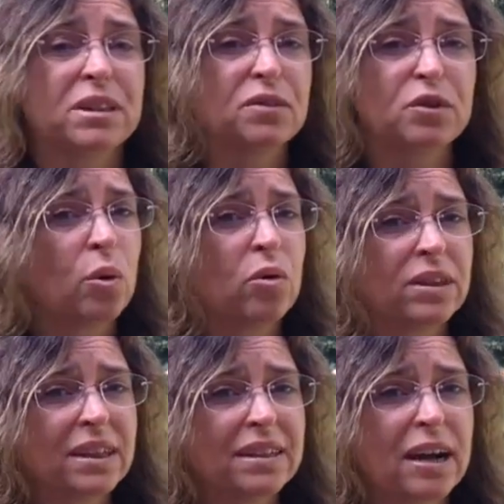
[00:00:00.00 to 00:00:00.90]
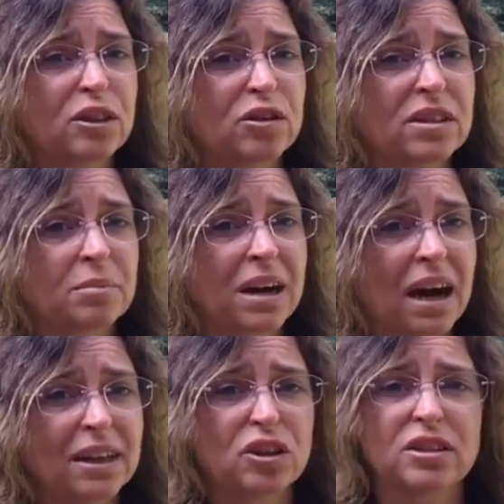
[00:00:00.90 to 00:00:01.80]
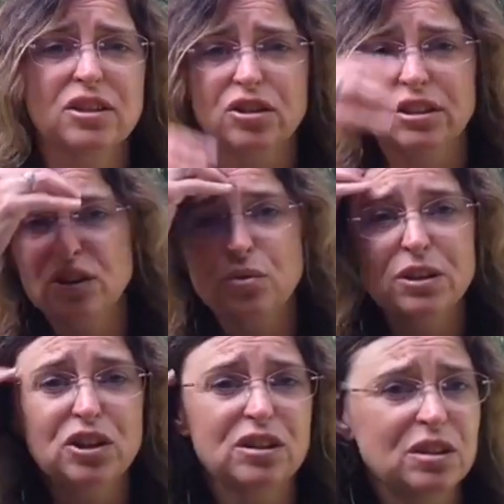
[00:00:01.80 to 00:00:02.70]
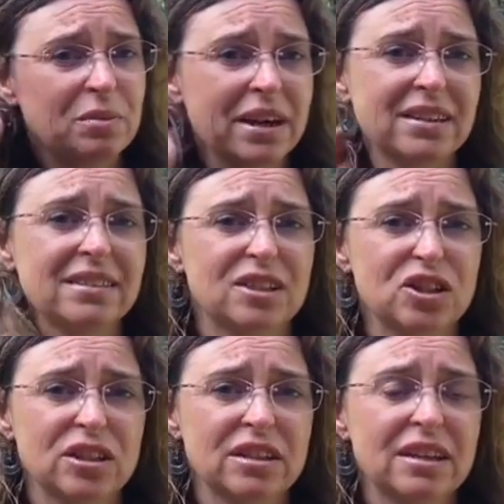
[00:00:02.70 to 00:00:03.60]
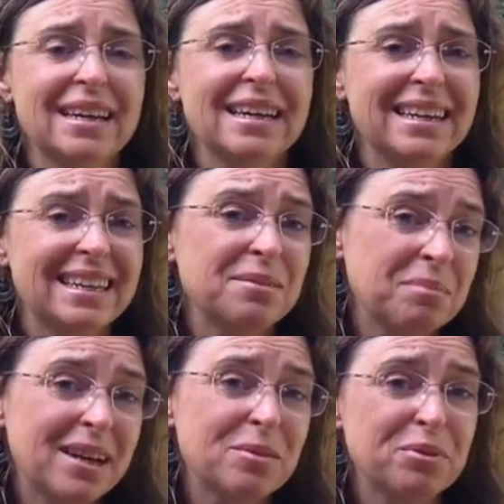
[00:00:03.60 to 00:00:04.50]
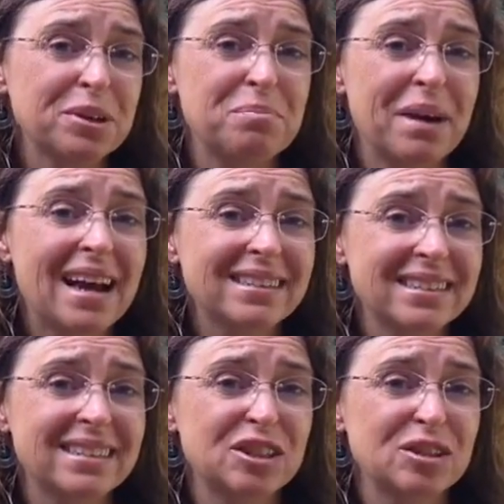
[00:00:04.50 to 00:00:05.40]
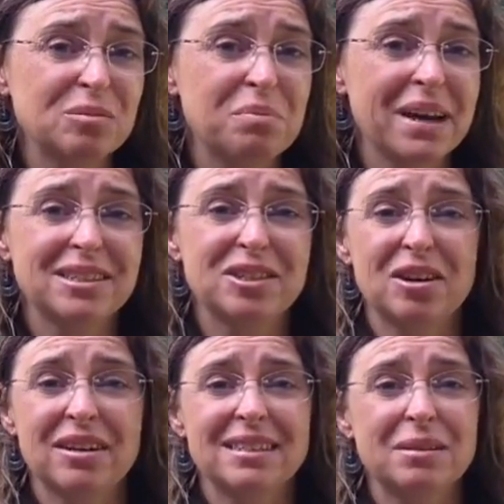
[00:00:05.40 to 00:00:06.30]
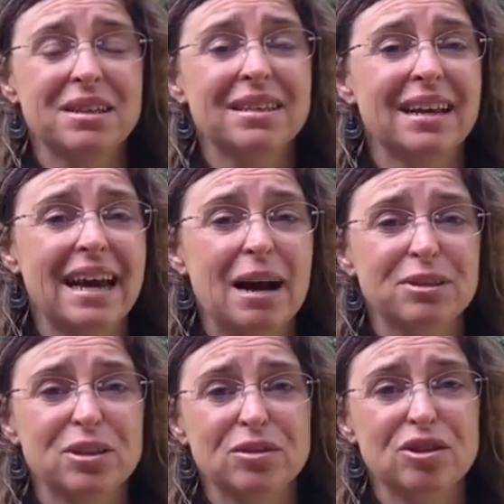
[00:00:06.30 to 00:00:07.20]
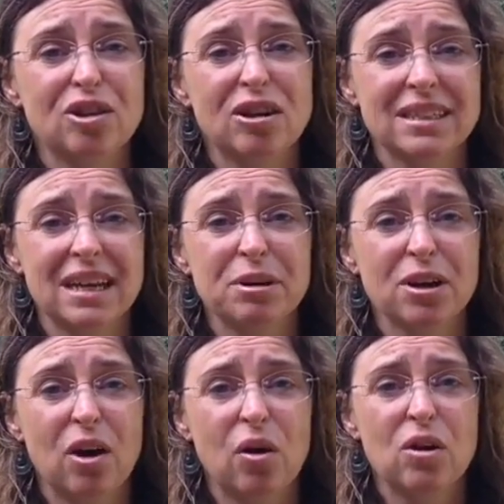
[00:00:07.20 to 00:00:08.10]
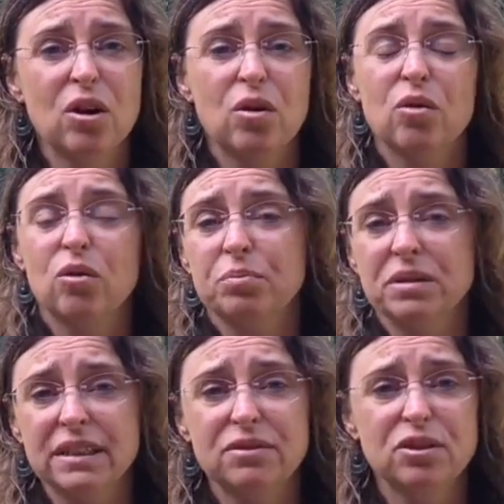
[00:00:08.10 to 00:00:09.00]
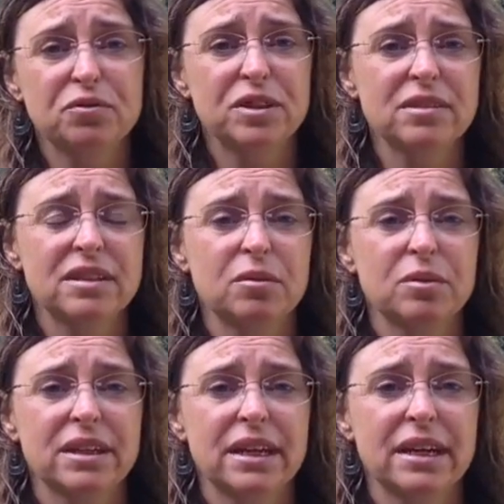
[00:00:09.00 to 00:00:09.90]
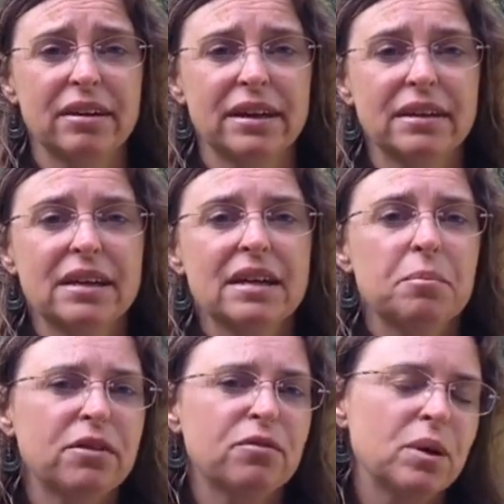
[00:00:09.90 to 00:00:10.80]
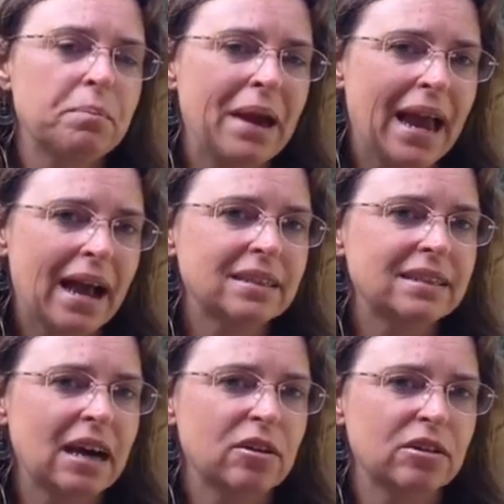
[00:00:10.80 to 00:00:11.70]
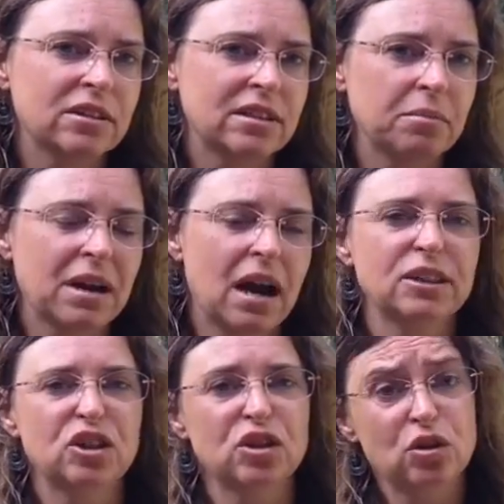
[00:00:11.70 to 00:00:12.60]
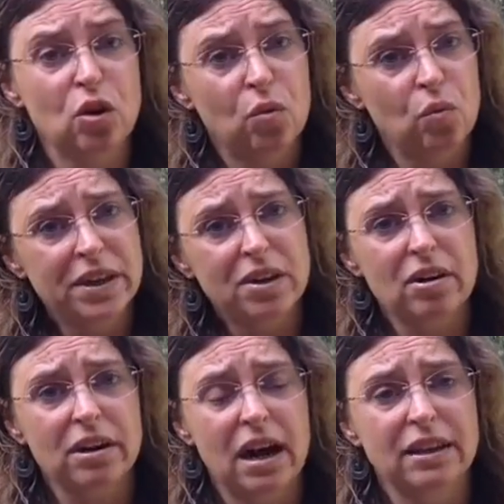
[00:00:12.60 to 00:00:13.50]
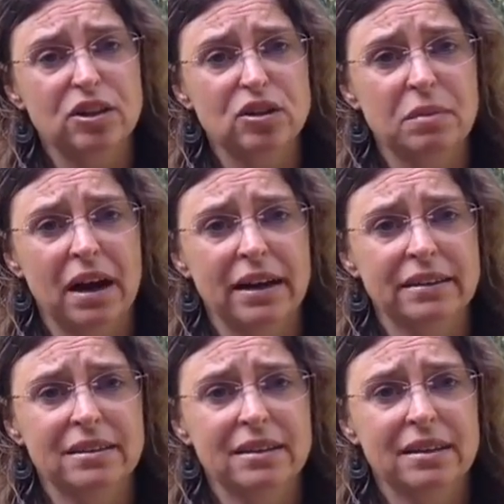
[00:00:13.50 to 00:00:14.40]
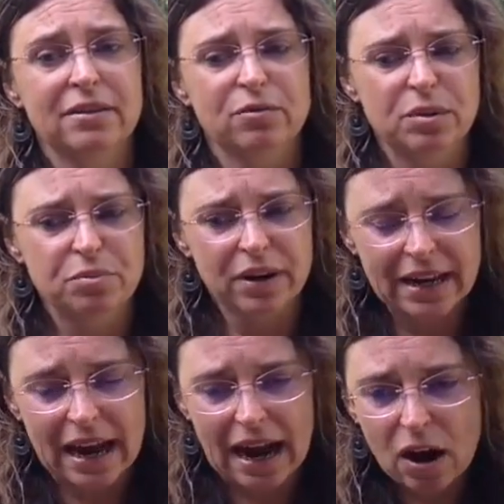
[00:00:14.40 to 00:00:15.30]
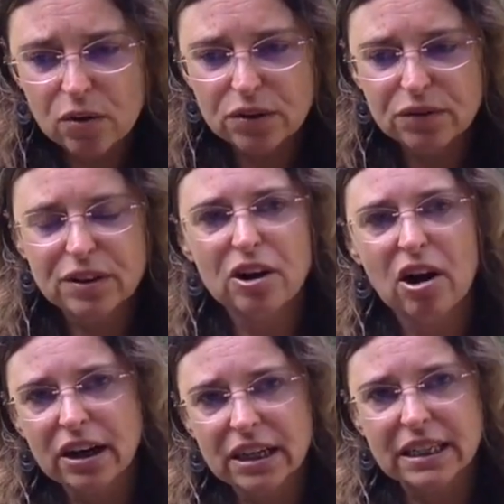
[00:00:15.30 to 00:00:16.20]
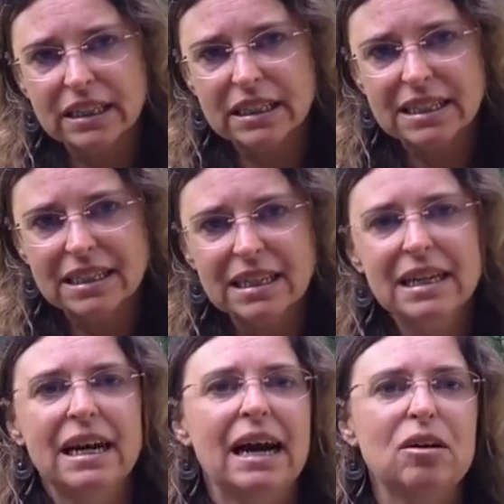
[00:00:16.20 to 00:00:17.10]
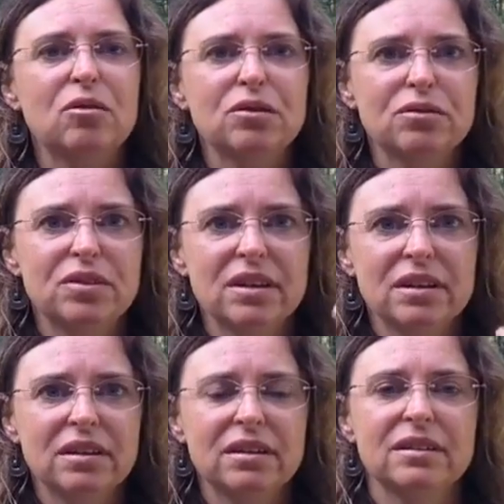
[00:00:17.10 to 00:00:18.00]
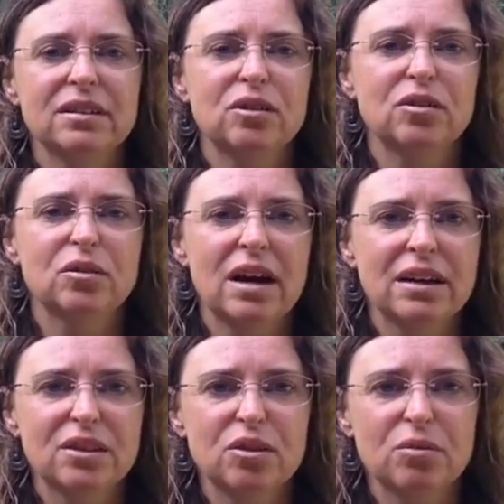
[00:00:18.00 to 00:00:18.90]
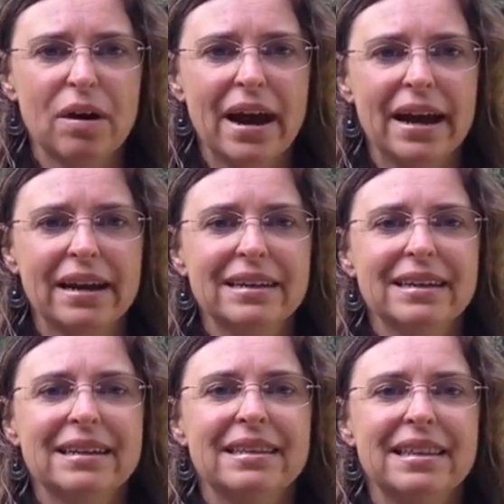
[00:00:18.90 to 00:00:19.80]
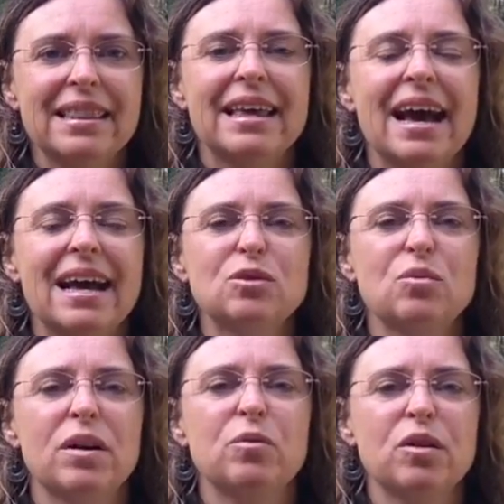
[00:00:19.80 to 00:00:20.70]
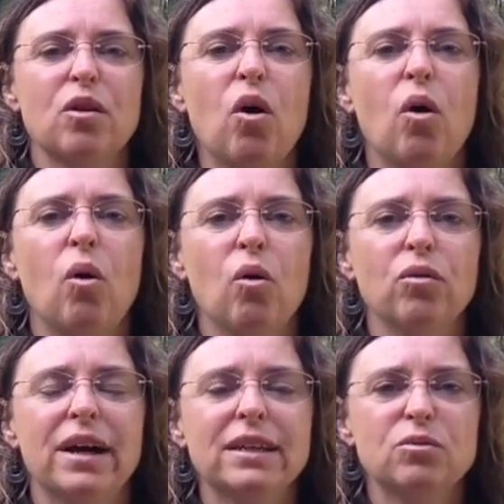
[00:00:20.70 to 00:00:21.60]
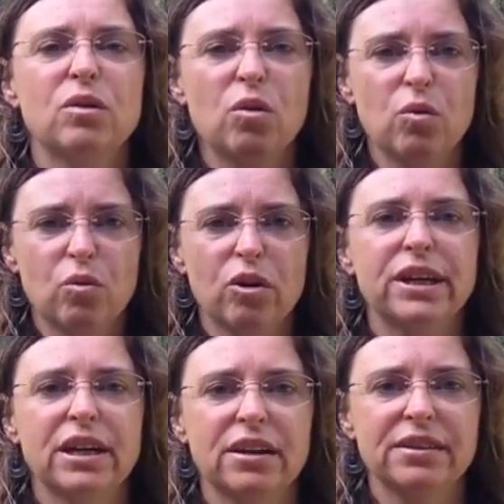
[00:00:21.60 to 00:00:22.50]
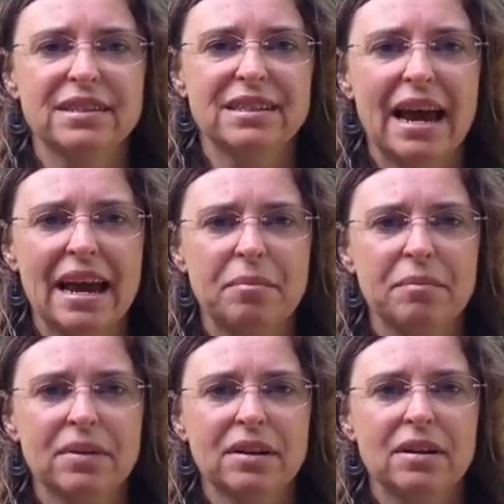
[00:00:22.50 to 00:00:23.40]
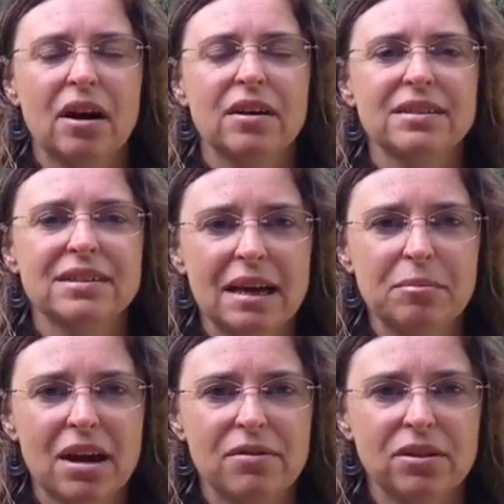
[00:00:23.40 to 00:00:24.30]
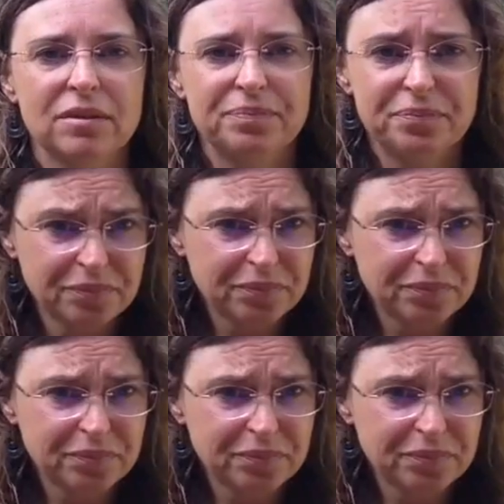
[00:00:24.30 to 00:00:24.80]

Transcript: Because if you only allow your subconscious, your intuition, to make a decision, it can make a pretty bad decision based on something that happened to us a long time ago, or old beliefs or fears that we carry. But if we balance out our subconscious with our conscious mind, if we bring it out of the darkness, out of the, you know, out of the gray, then that's when we're whole. That's when we're working on the same level.